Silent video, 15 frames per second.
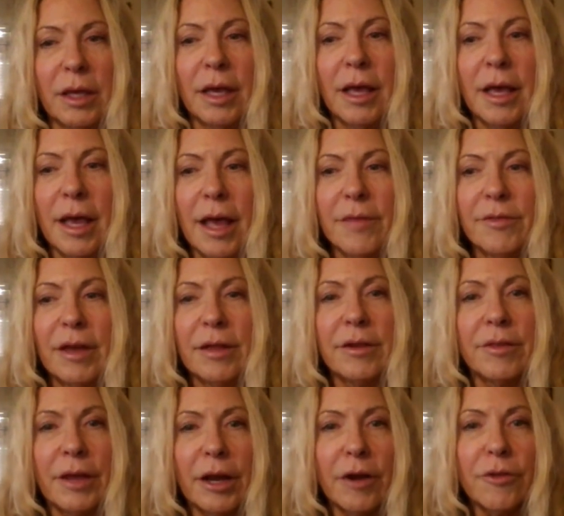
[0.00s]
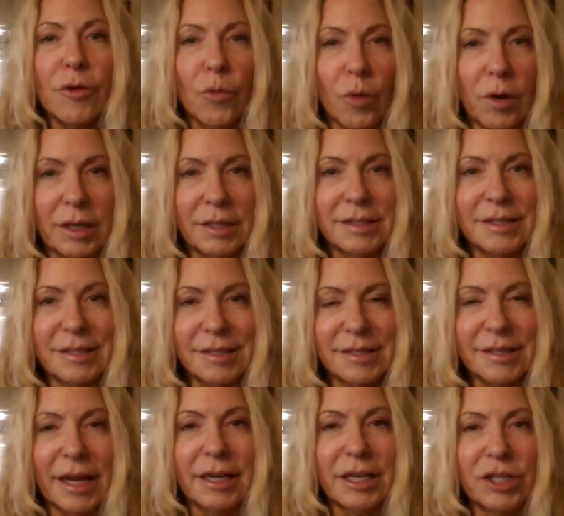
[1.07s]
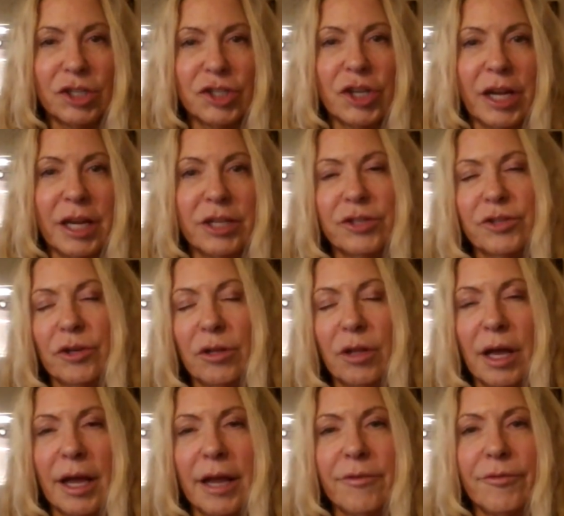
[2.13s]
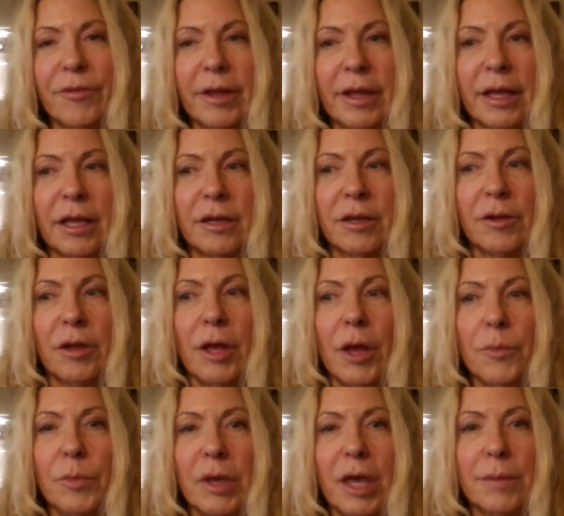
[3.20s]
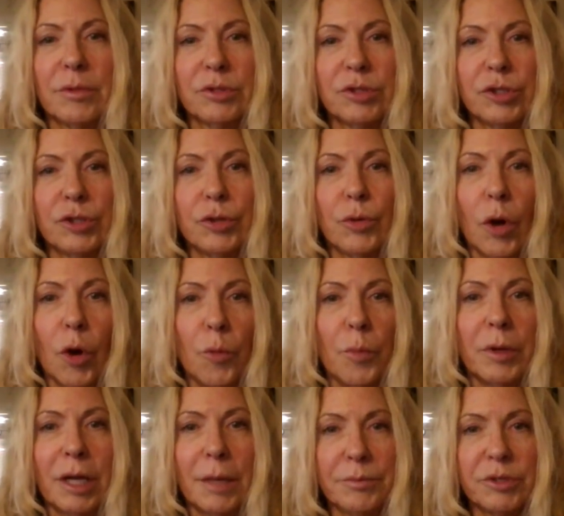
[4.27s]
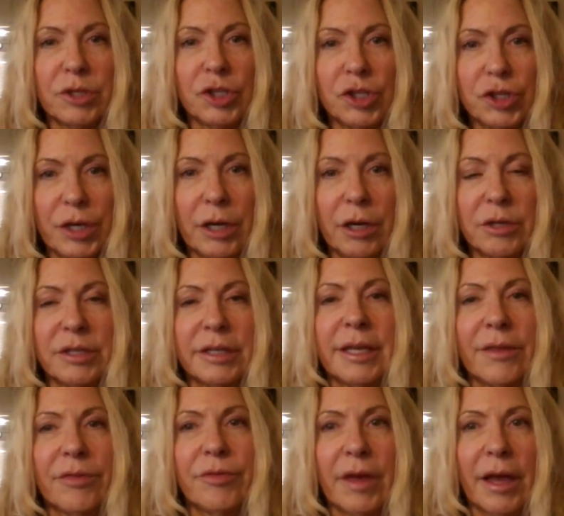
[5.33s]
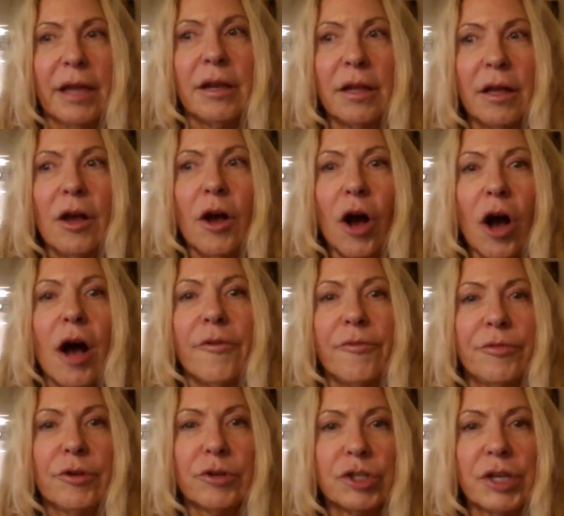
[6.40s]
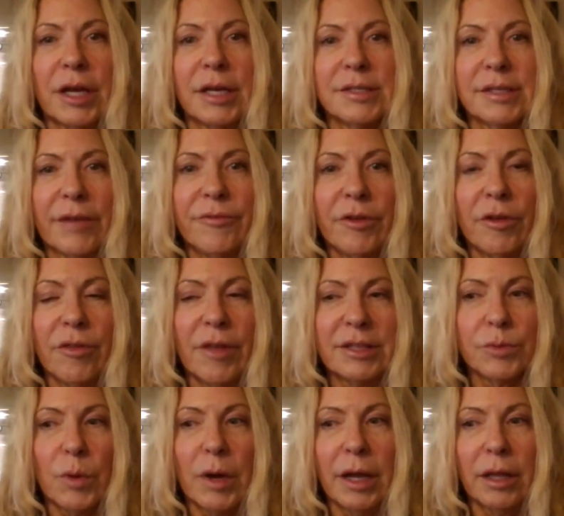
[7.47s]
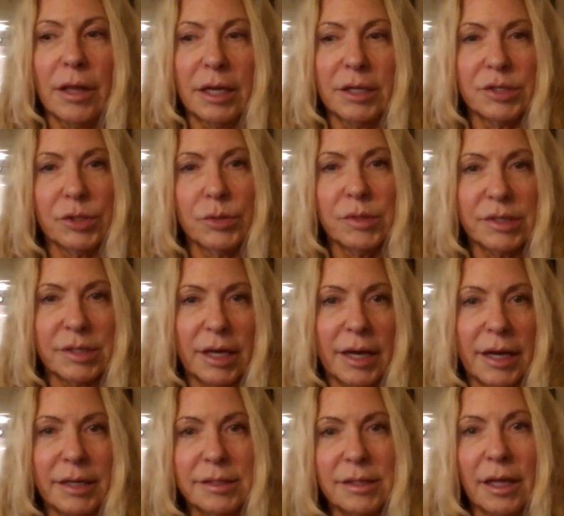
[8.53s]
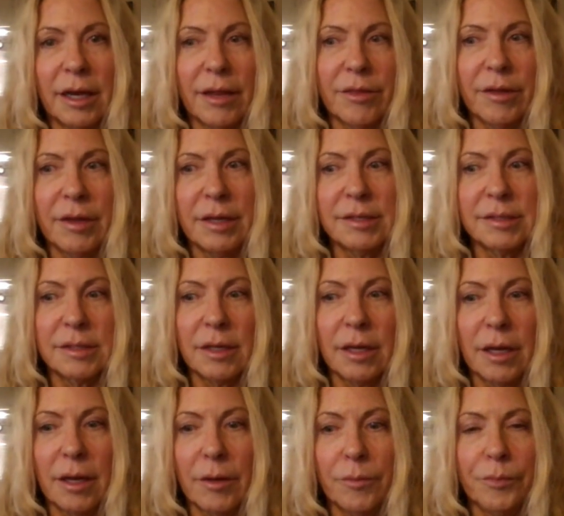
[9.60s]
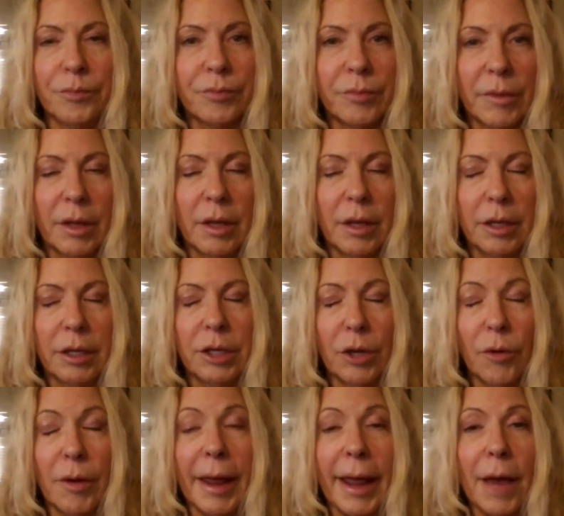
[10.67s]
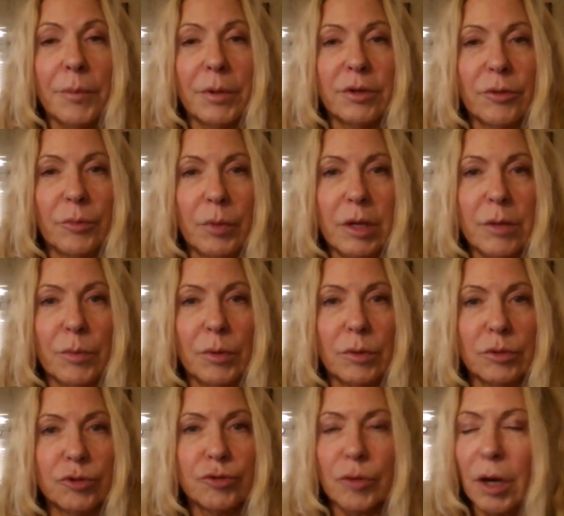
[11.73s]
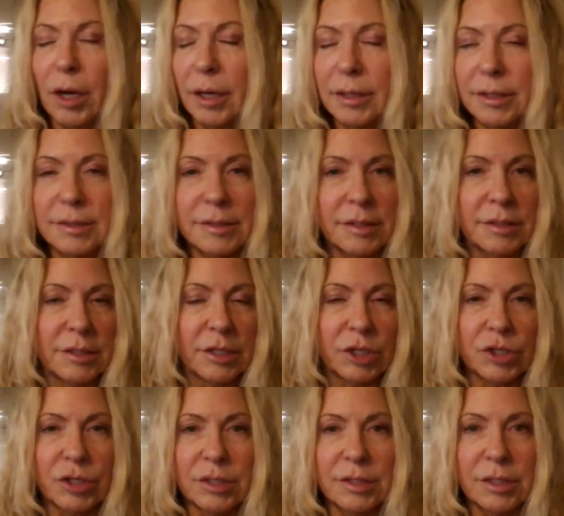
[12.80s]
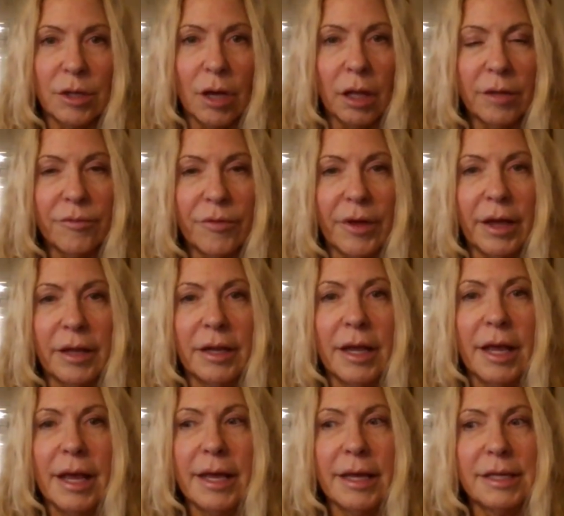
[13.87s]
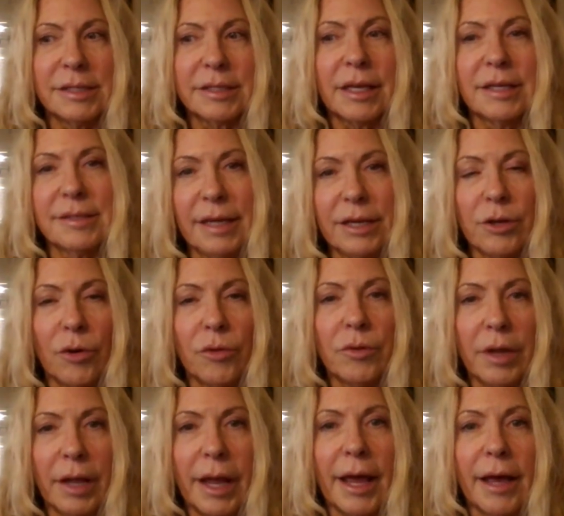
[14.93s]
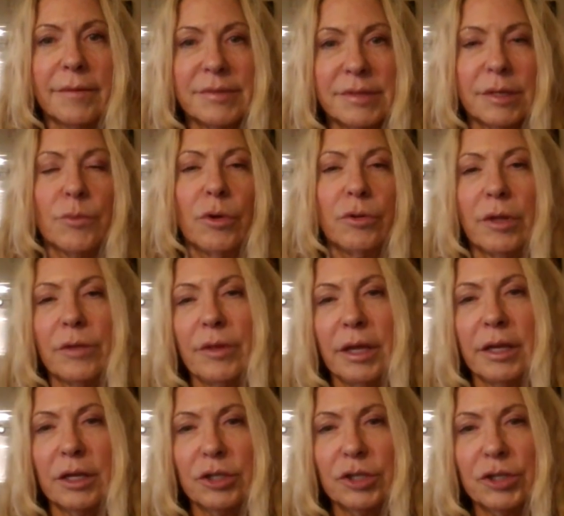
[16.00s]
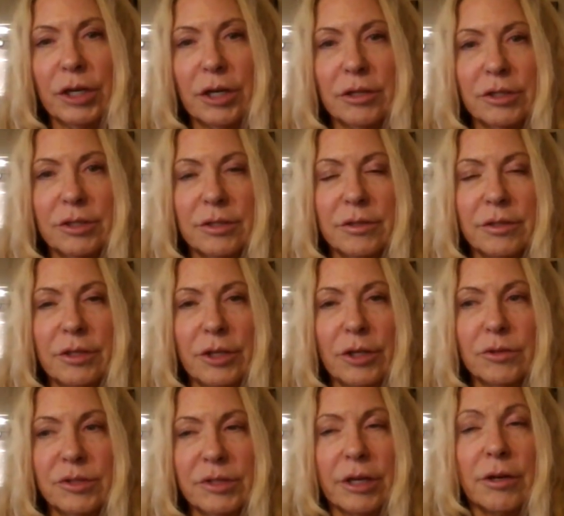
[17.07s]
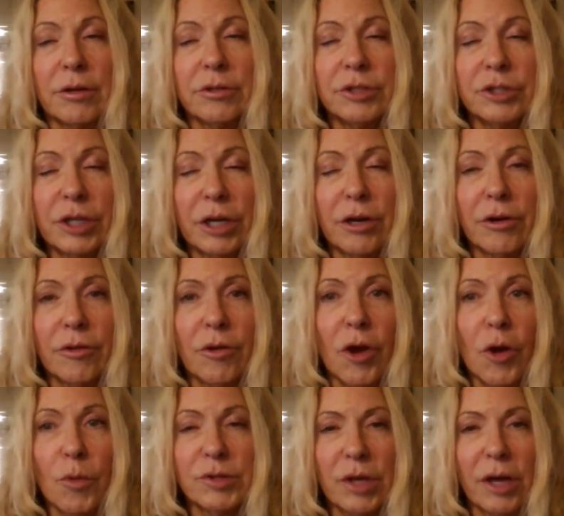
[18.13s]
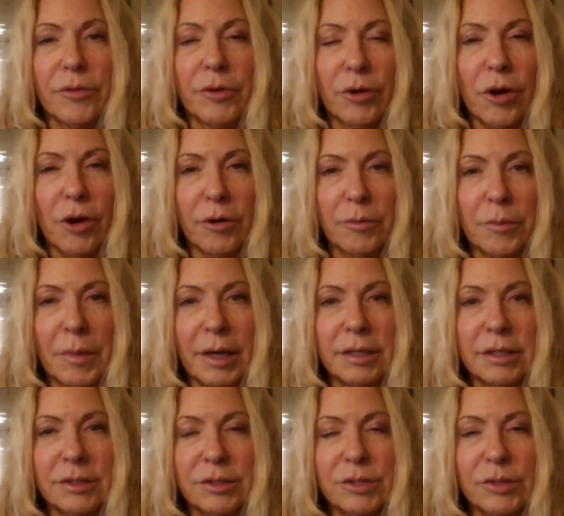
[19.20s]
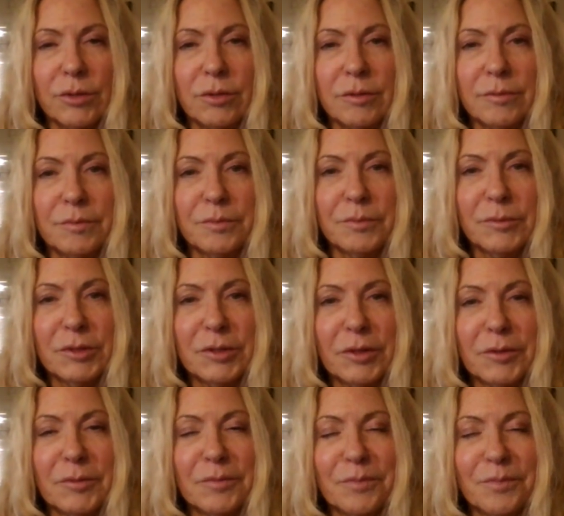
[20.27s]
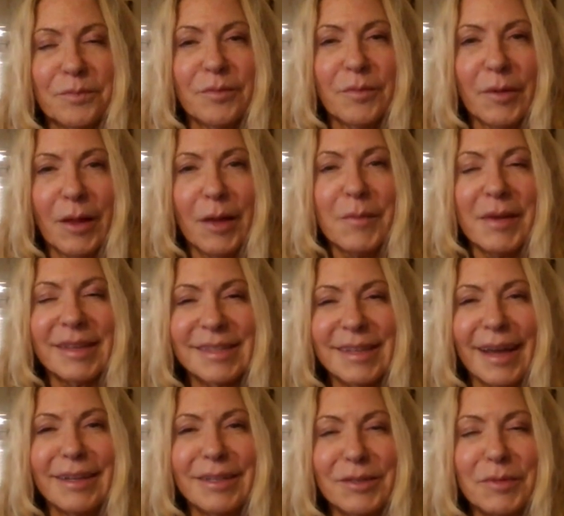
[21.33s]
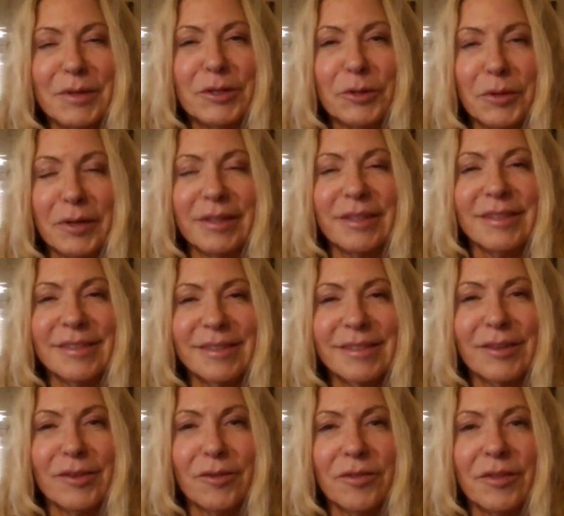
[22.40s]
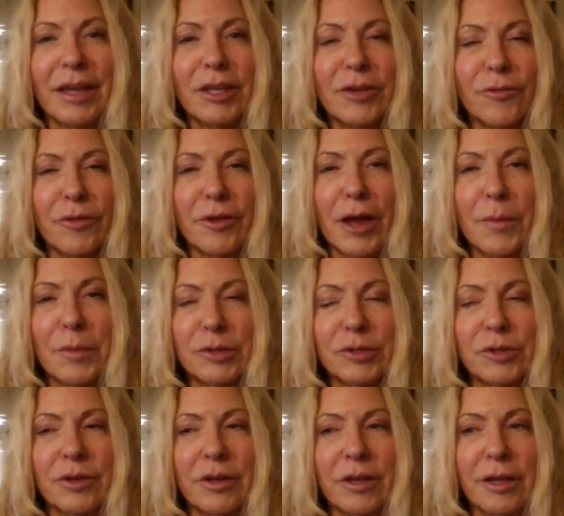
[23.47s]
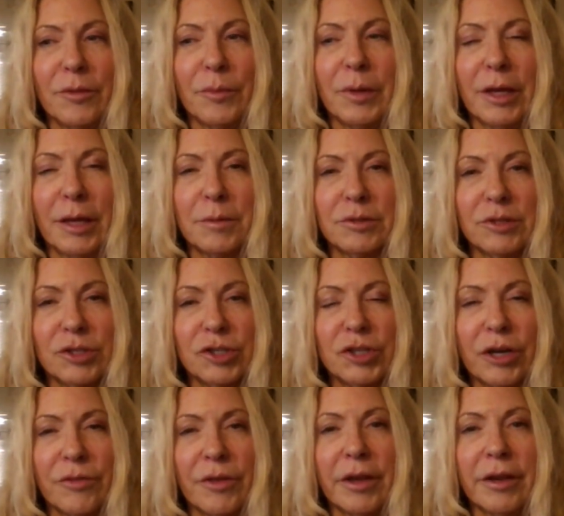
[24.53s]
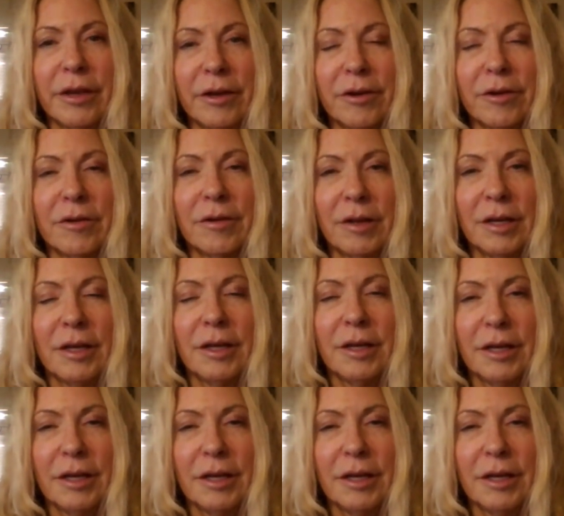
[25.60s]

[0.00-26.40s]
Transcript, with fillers: me, that they're the ones that decided to change their life and be able to open up, to share, to get that off their chest. I feel that's why a lot of suicides, a lot of things, you know, happen to people, drugs, addictions, and all of that, is because they don't have someone that they can share to, you know, share what's on their heart and mind and soul. So I'm excited to be doing this. So thank you for the opportunity to be able to share that here.